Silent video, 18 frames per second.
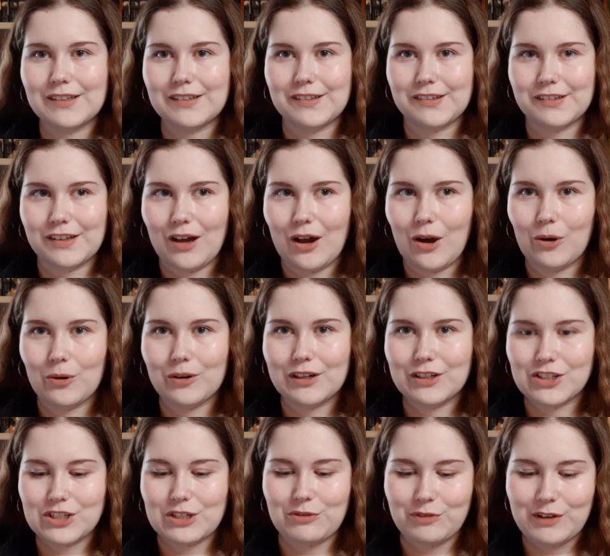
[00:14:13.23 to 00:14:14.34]
So
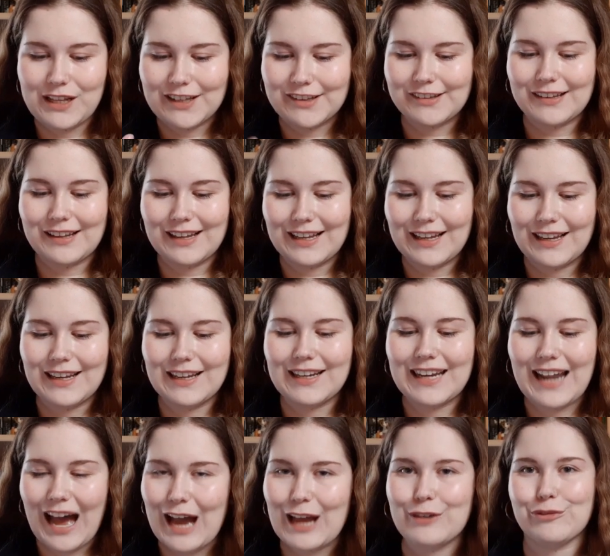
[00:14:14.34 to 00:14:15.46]
she feels
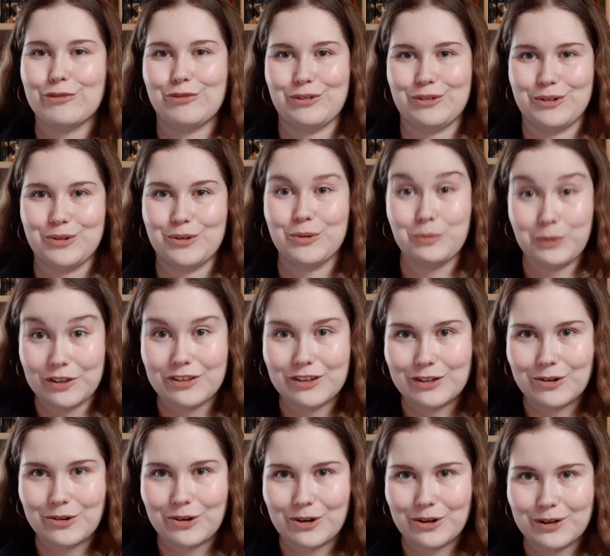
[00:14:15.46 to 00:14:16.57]
life
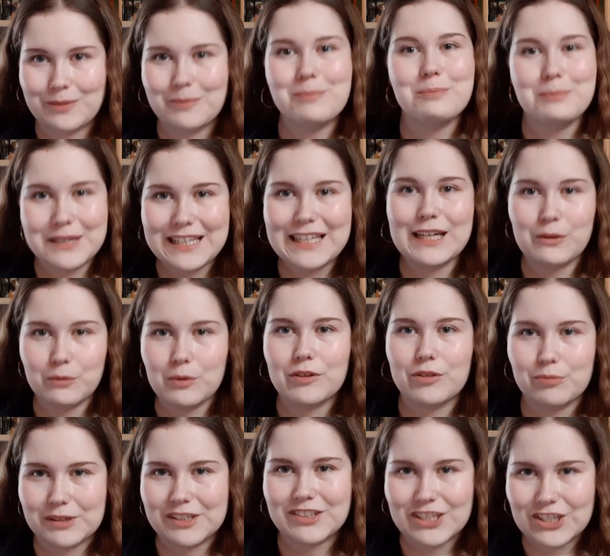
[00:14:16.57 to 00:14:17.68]
within her, being
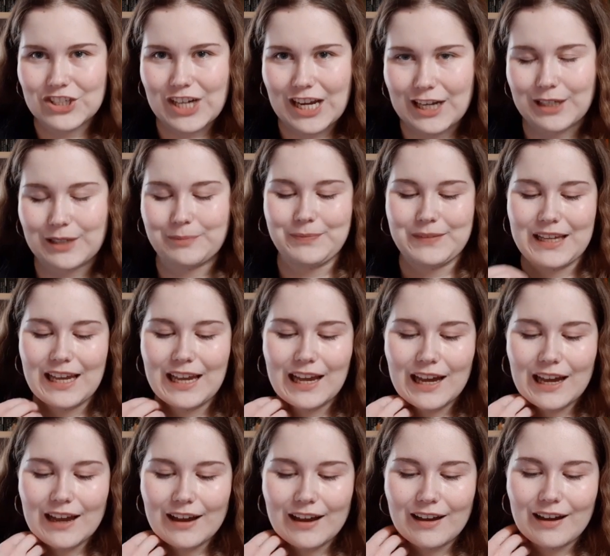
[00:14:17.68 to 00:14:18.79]
with Whiskey Jack.
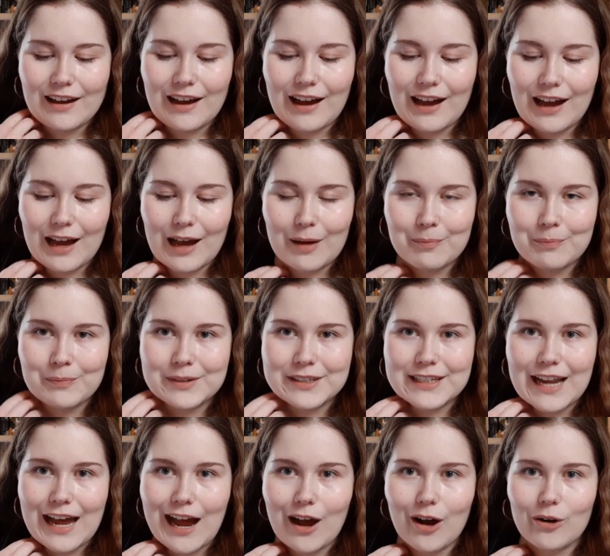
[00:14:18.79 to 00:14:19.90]
Um,
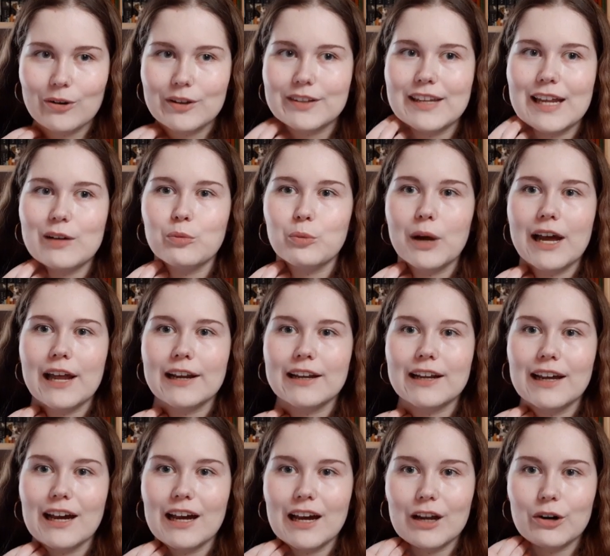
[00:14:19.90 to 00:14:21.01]
now, then,
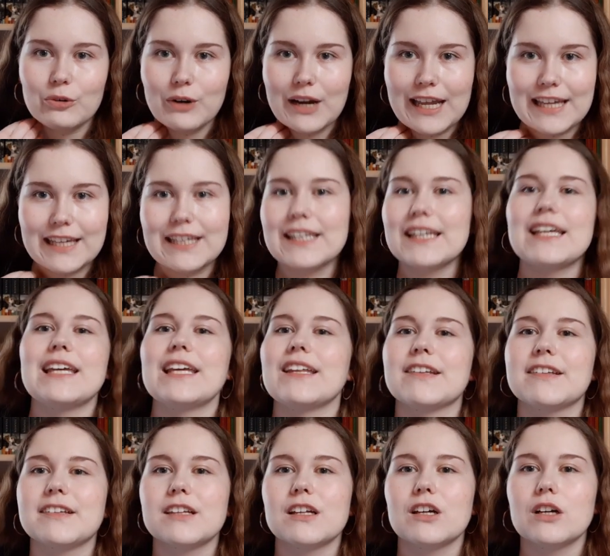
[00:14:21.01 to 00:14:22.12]
when uh, Rake
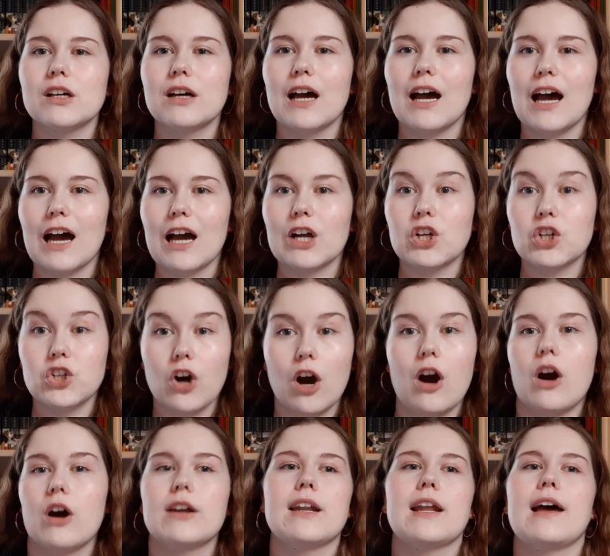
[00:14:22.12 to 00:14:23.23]
is uh,
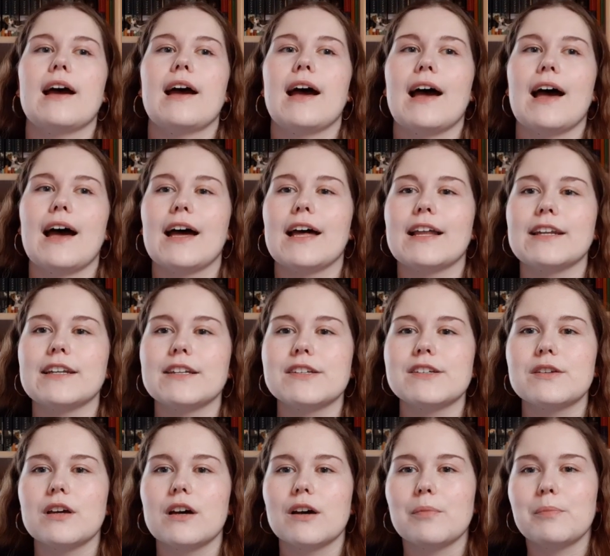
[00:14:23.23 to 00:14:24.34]
gone and
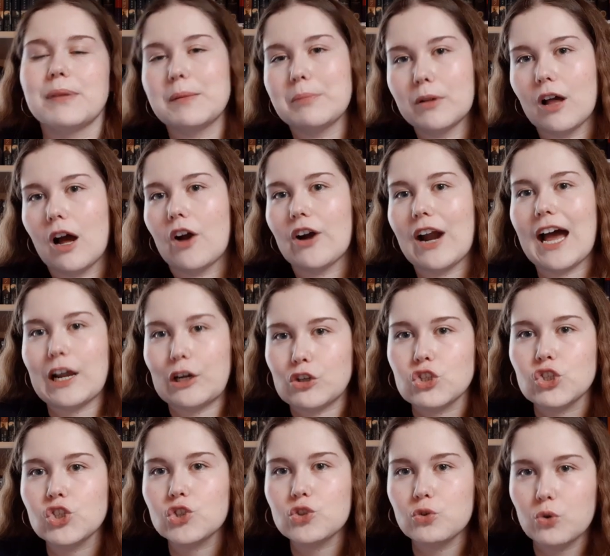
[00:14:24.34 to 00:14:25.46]
uh, people are
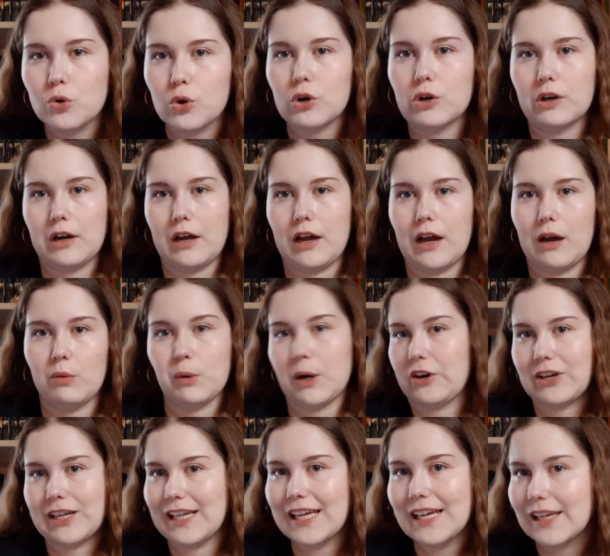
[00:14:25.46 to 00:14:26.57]
unsure uh,
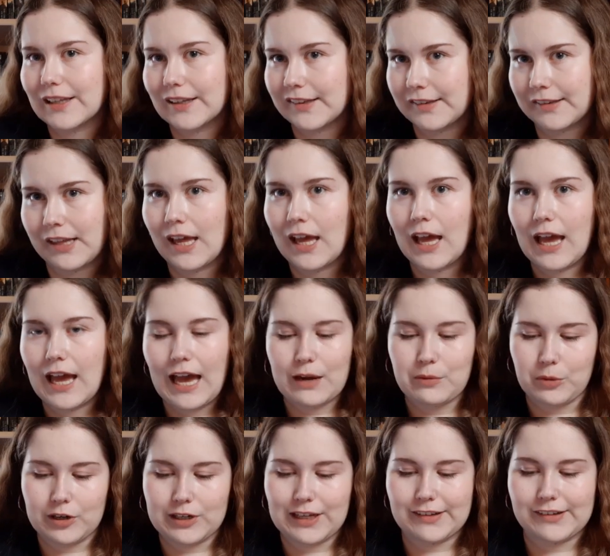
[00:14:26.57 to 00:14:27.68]
where he is
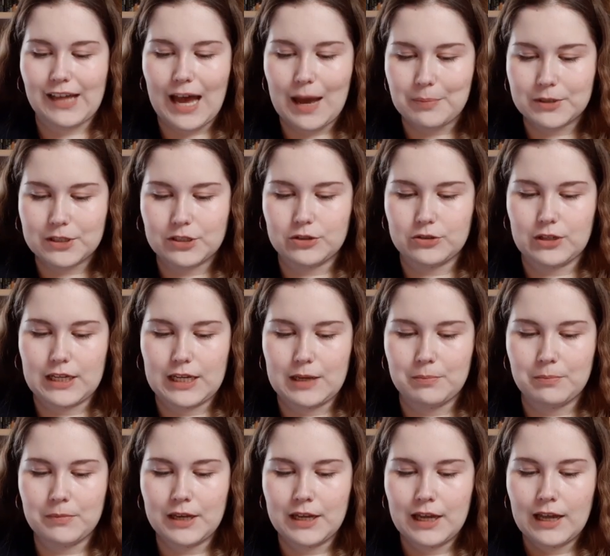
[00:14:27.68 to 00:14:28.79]
and what has happened to
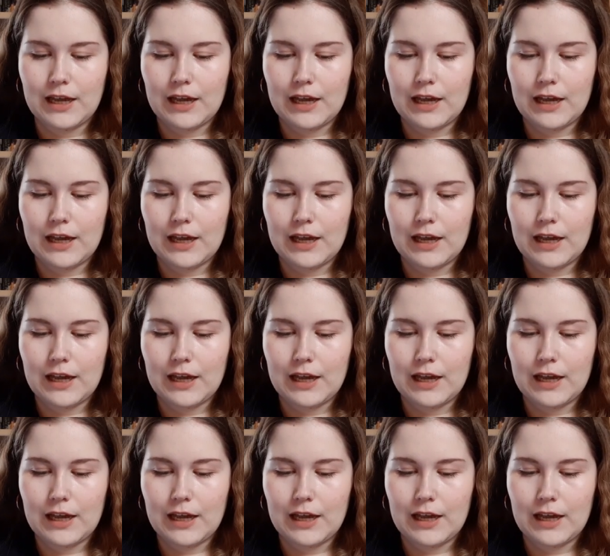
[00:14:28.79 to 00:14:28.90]
him,